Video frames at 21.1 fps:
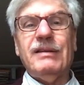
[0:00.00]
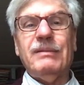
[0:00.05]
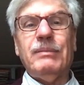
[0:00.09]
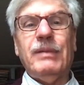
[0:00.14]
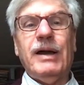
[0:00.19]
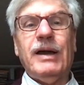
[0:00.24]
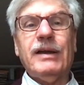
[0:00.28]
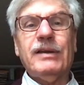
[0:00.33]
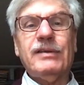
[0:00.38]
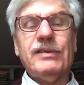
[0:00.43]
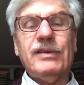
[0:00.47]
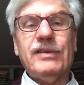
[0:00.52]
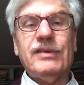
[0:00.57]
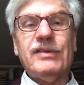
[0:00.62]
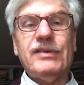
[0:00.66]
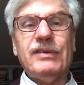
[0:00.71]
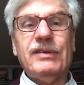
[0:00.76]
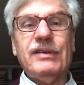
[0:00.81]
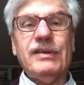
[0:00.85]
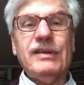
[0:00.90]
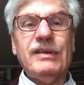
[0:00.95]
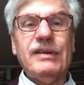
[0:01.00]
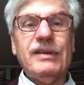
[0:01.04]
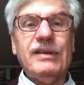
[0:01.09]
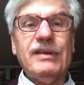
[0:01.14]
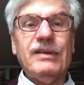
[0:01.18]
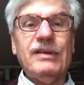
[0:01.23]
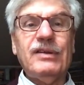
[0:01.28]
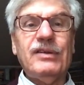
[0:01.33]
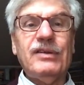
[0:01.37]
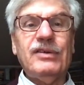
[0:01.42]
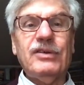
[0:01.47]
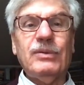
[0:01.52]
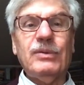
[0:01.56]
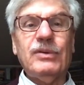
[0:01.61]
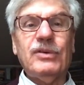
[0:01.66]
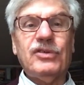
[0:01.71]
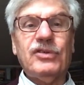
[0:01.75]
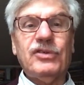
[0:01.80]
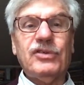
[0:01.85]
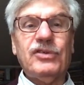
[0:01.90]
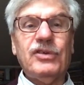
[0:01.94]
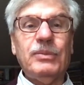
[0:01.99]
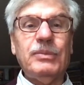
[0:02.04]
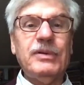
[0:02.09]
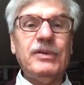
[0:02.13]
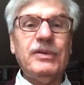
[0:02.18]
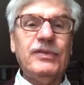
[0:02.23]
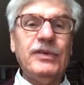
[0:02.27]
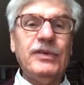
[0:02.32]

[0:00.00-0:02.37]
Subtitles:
Marxist Jewish German